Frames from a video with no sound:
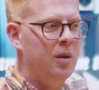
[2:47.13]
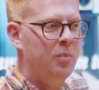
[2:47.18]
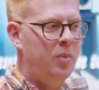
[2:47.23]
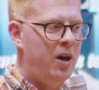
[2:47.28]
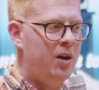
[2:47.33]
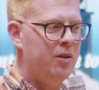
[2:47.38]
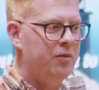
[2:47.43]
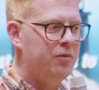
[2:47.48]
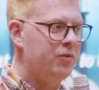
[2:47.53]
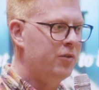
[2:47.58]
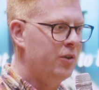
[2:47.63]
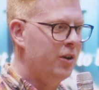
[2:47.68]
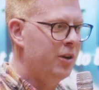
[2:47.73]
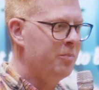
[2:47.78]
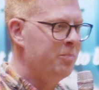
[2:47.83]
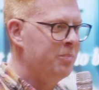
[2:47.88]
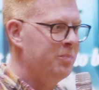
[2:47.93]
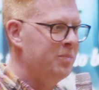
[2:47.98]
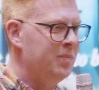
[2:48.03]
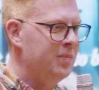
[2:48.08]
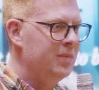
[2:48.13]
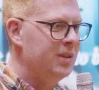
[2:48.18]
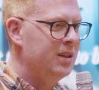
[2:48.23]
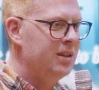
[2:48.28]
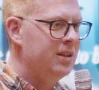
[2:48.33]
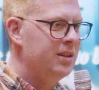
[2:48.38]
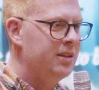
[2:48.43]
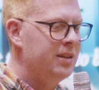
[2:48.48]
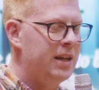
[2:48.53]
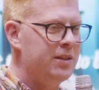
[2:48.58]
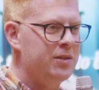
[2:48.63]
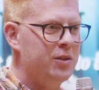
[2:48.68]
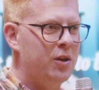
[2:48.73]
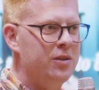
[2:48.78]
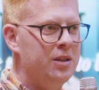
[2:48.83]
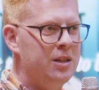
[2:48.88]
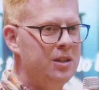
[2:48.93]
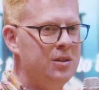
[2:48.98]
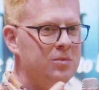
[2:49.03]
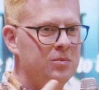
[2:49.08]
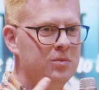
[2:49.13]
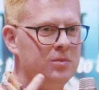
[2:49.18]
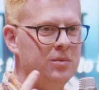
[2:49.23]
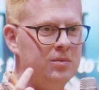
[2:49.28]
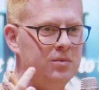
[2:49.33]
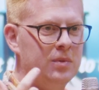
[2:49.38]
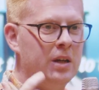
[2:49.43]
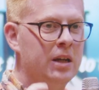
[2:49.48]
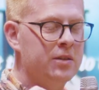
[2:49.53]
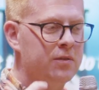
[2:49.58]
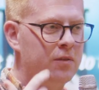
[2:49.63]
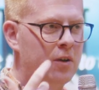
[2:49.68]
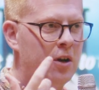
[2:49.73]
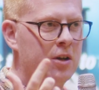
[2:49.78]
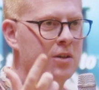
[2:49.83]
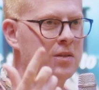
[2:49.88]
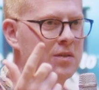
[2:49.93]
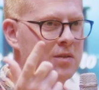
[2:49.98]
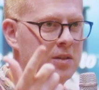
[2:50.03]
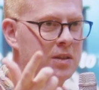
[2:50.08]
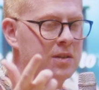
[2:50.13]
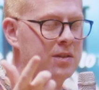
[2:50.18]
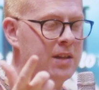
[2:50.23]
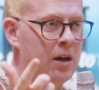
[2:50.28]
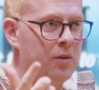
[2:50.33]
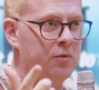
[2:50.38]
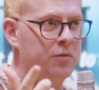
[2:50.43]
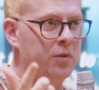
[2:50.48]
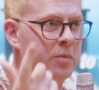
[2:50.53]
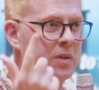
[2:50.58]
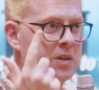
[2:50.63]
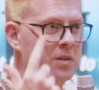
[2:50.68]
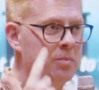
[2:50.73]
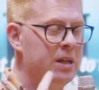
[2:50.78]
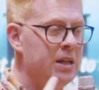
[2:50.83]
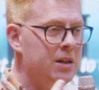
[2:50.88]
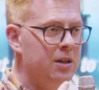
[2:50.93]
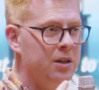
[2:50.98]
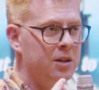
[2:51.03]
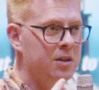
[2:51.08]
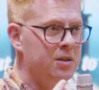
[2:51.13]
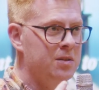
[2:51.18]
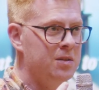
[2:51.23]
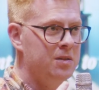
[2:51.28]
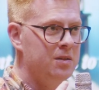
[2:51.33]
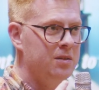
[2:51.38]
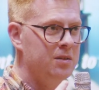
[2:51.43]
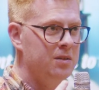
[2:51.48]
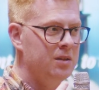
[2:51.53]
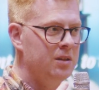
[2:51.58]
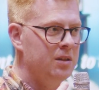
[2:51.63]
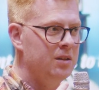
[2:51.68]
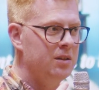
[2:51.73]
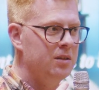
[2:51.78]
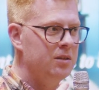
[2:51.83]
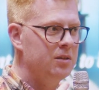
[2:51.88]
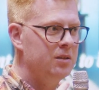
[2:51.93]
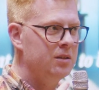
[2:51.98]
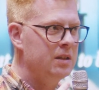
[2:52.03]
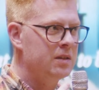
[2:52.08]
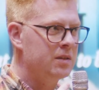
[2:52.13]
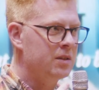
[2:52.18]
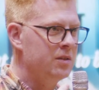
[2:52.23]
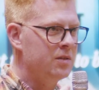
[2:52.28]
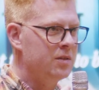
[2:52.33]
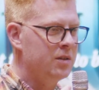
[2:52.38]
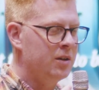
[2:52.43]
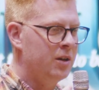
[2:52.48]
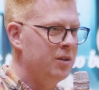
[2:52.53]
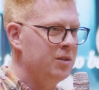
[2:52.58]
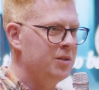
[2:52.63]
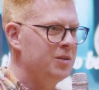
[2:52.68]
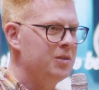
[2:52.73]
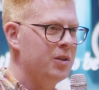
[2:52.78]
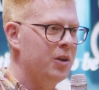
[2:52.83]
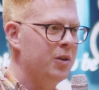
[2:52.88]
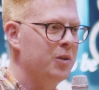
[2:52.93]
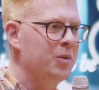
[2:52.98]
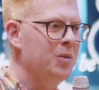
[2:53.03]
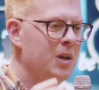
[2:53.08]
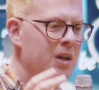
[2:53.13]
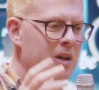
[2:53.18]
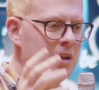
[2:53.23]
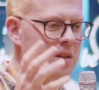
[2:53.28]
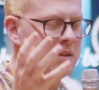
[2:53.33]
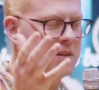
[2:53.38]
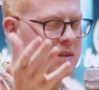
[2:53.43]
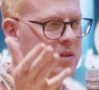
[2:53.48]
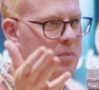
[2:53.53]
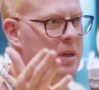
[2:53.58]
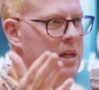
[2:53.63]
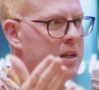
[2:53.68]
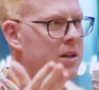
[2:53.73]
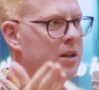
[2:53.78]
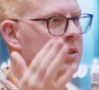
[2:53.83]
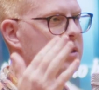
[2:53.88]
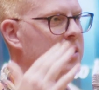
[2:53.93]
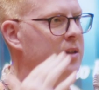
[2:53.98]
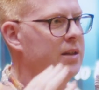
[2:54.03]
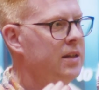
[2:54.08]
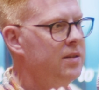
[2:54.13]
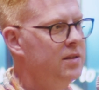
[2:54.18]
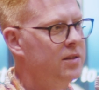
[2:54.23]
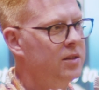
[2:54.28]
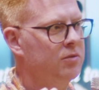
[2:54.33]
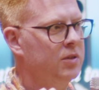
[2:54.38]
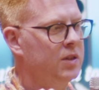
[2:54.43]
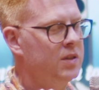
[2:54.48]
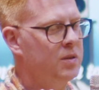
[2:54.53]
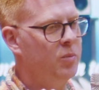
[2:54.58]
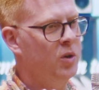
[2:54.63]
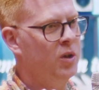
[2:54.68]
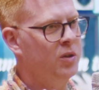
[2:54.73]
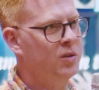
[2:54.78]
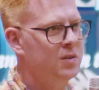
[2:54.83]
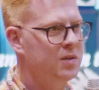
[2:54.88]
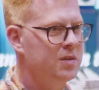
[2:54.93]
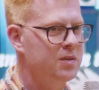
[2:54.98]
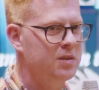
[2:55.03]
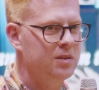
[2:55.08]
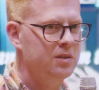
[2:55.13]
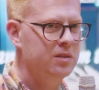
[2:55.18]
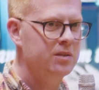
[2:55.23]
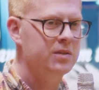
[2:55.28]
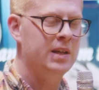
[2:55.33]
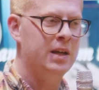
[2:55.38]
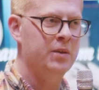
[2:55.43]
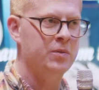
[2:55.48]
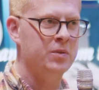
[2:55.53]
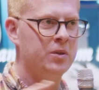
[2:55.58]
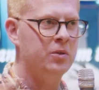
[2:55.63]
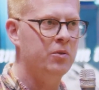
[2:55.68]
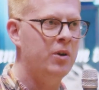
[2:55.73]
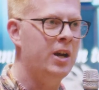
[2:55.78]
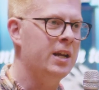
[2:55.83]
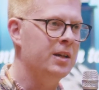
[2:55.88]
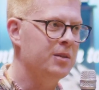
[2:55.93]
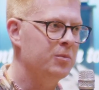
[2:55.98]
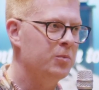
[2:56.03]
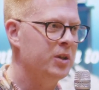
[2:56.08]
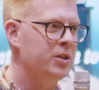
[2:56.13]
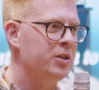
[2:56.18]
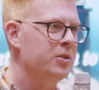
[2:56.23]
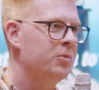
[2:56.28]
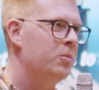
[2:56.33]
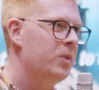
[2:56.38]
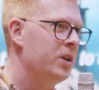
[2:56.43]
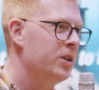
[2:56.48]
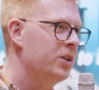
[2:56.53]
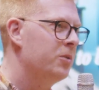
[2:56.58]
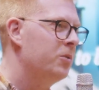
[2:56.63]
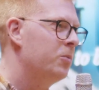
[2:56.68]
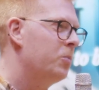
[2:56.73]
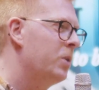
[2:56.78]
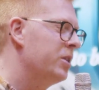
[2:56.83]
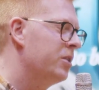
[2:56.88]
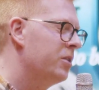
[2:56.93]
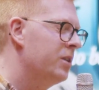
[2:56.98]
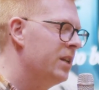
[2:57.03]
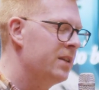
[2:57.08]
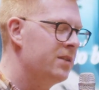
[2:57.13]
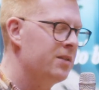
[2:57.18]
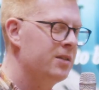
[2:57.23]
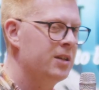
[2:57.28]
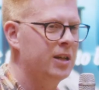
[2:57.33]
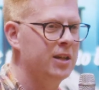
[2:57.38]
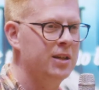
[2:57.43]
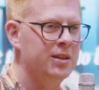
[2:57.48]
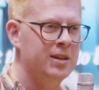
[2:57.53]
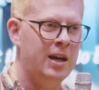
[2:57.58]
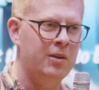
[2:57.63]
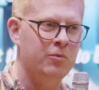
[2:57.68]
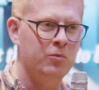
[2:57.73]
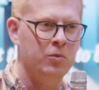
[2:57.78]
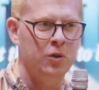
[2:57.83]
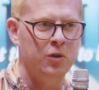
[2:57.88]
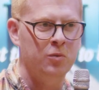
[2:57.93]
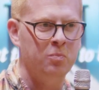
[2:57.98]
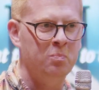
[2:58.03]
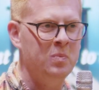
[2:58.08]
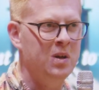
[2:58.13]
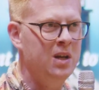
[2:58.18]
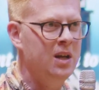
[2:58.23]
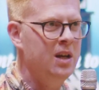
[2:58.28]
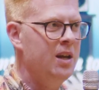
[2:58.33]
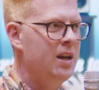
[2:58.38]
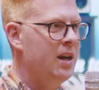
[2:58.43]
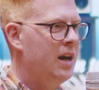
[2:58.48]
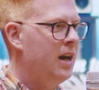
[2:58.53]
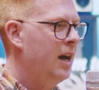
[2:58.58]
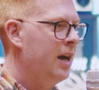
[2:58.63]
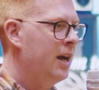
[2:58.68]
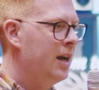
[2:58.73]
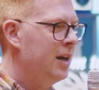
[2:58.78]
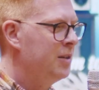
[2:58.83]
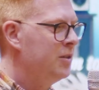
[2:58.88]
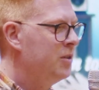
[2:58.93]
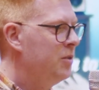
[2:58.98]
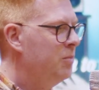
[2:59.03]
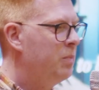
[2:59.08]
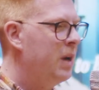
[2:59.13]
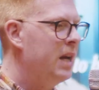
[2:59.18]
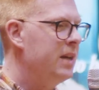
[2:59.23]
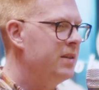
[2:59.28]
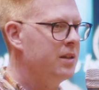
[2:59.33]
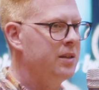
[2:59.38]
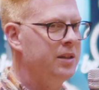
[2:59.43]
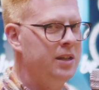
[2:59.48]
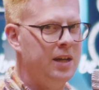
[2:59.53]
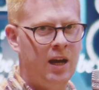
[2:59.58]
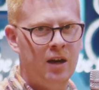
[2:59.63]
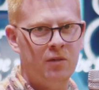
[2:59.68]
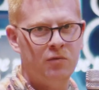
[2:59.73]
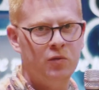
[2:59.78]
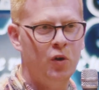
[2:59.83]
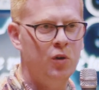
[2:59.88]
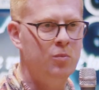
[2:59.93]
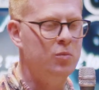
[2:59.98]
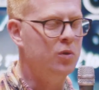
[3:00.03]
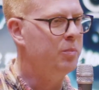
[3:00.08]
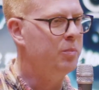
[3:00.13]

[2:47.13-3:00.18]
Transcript: apart from that's only as far as the sound from the speakers is concerned. So the speaker to listener response sounds great when you're when you're when you're listening in that room and you basically have no